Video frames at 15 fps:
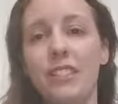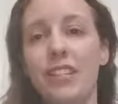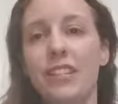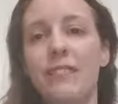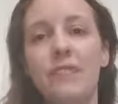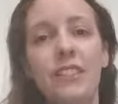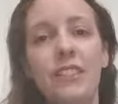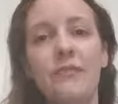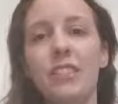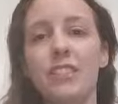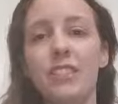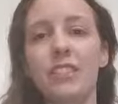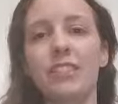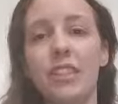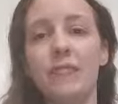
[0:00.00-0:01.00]
even if it
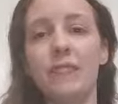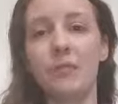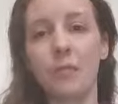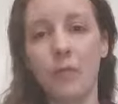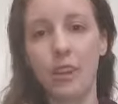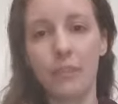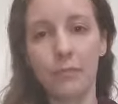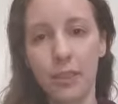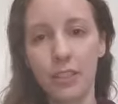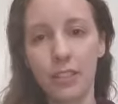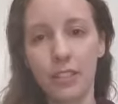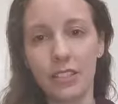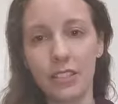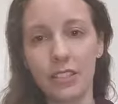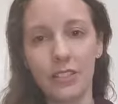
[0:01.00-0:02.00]
just saves one
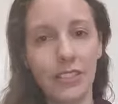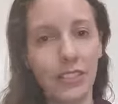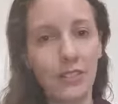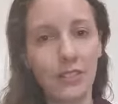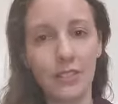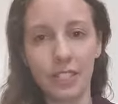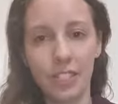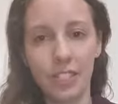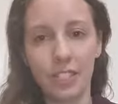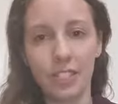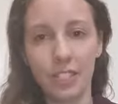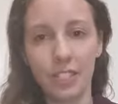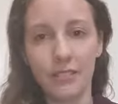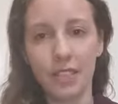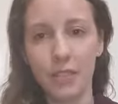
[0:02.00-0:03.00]
person, even if it just
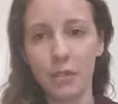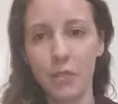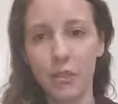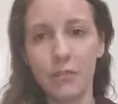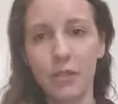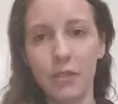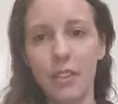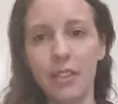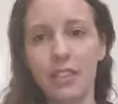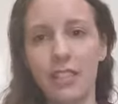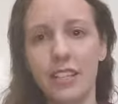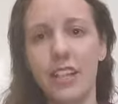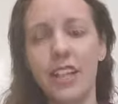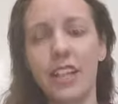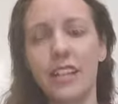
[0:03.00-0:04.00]
saves that one
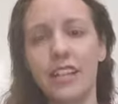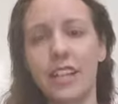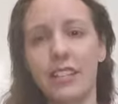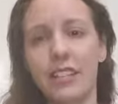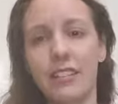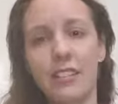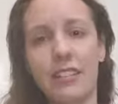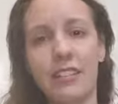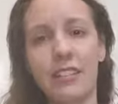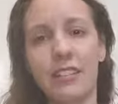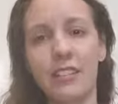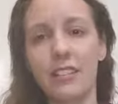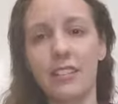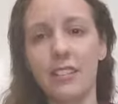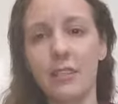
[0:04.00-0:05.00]
person that is
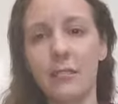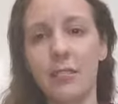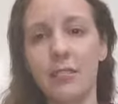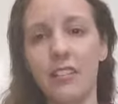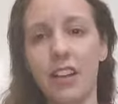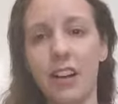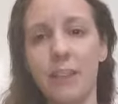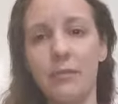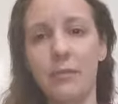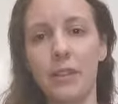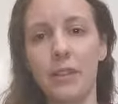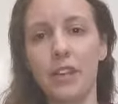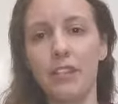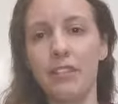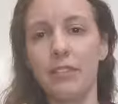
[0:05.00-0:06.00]

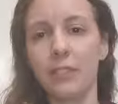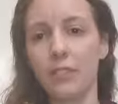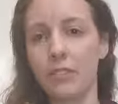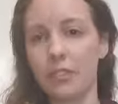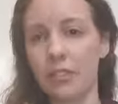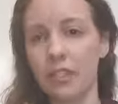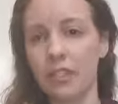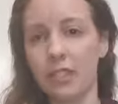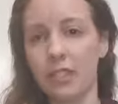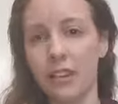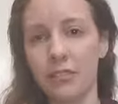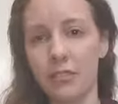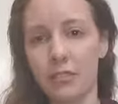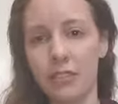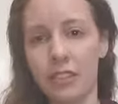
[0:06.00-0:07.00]
immunocompromised or is
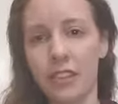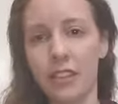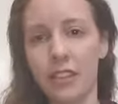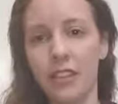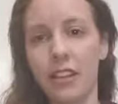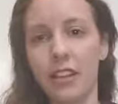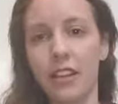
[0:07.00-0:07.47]
elderly,